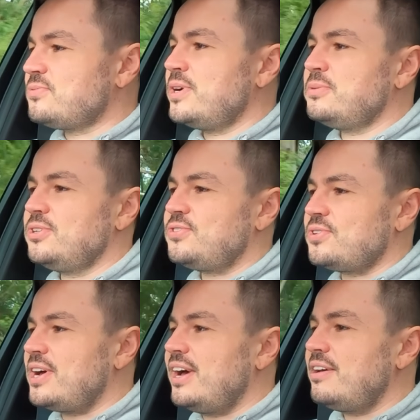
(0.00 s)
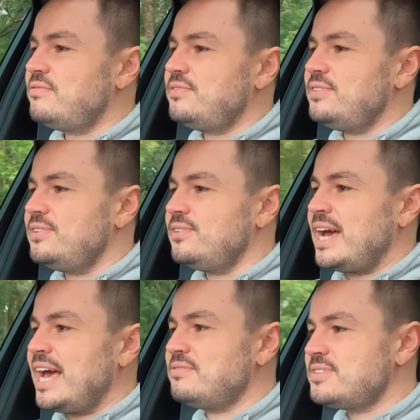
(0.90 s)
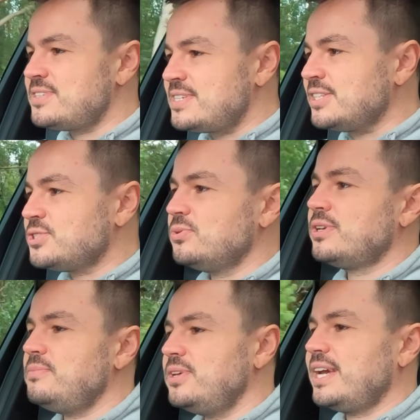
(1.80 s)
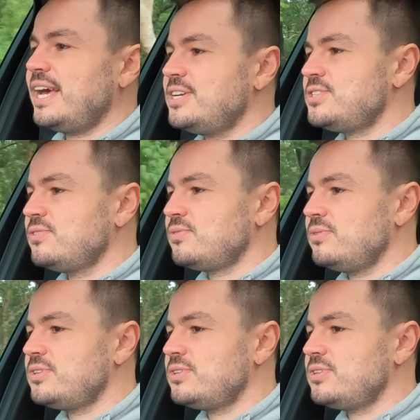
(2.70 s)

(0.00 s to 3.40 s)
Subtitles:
Rear-wheel drive, you have such good communication through the